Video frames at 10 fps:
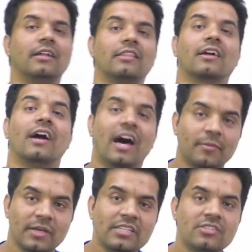that the
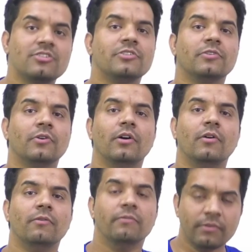garbage
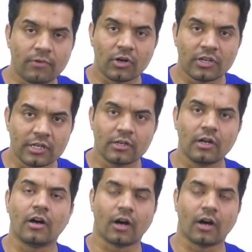we want it,